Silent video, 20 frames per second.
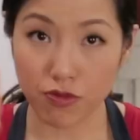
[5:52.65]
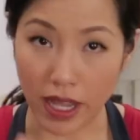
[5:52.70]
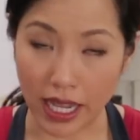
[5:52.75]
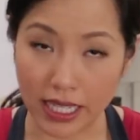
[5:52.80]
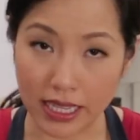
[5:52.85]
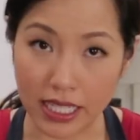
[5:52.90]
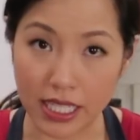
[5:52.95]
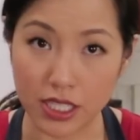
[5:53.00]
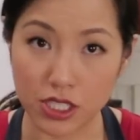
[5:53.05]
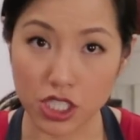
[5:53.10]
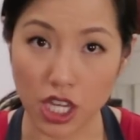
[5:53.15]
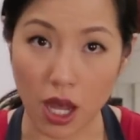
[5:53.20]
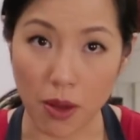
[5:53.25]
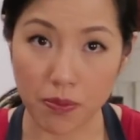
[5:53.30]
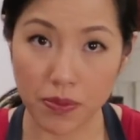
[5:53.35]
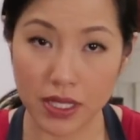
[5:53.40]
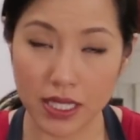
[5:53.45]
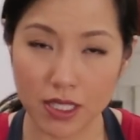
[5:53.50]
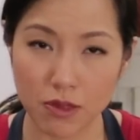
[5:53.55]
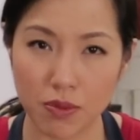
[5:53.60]
finely
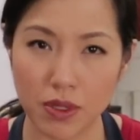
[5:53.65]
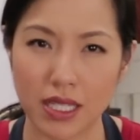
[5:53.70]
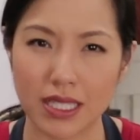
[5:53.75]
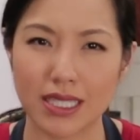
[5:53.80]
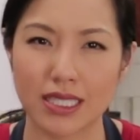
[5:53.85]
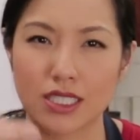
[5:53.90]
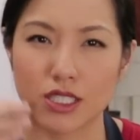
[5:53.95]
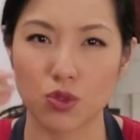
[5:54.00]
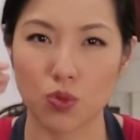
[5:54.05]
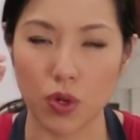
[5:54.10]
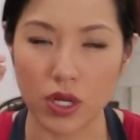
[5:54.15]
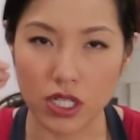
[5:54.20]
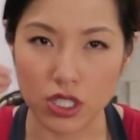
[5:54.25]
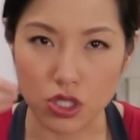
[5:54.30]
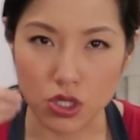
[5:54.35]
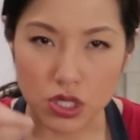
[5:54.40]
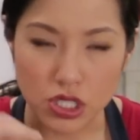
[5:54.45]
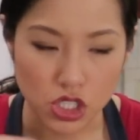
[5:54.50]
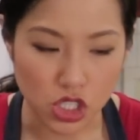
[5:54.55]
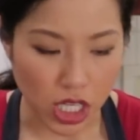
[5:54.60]
chop this because I just want it
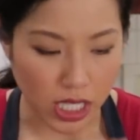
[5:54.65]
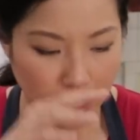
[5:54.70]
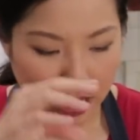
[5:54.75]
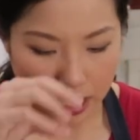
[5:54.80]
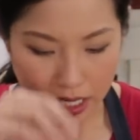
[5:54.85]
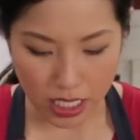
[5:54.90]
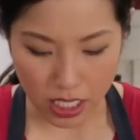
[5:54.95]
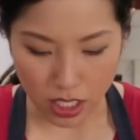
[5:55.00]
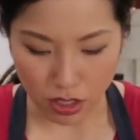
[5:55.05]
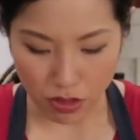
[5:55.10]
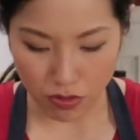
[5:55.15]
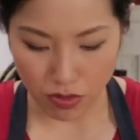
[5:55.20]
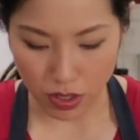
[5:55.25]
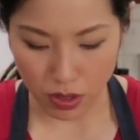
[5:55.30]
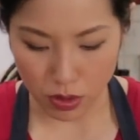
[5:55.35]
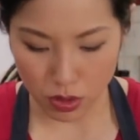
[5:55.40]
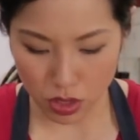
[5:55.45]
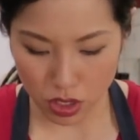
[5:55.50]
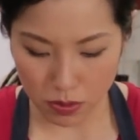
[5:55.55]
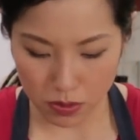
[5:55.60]
to gently
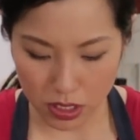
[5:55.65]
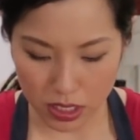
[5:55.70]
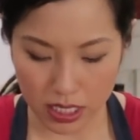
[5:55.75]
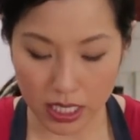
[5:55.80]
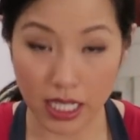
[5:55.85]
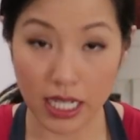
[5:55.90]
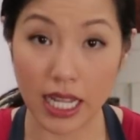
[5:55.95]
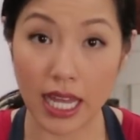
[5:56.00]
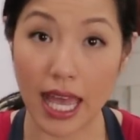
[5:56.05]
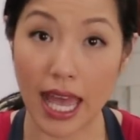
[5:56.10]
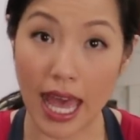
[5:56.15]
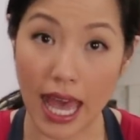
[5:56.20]
infuse. So I'm just going to